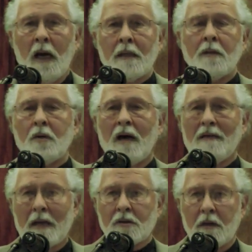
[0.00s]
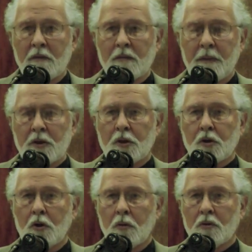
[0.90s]
And then you have outside these
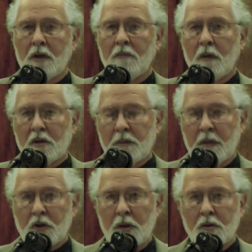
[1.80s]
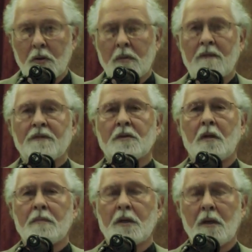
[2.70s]
major zones, you have one special zone of
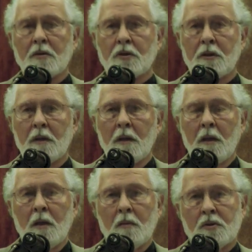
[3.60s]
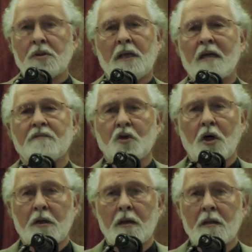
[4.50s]
Islamic culture, which is that of
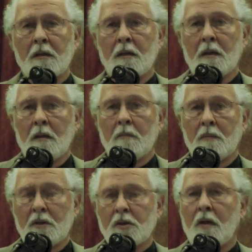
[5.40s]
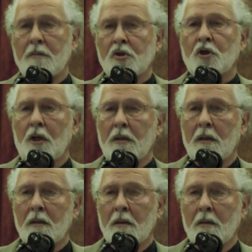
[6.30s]
China, Islamic China,
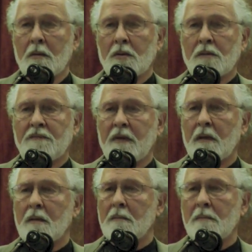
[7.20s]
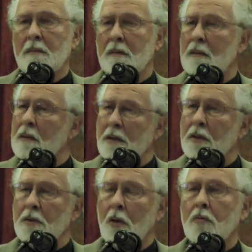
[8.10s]
which is very
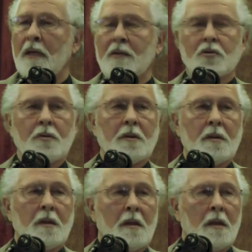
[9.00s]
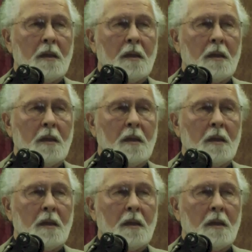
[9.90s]
little known actually